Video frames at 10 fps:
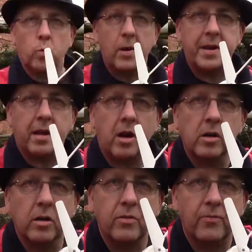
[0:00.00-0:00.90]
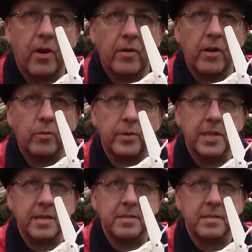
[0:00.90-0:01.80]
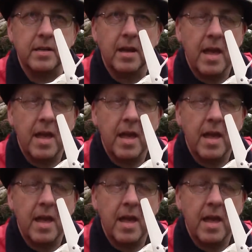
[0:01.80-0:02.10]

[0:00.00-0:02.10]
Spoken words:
Well, you can't go far wrong with this.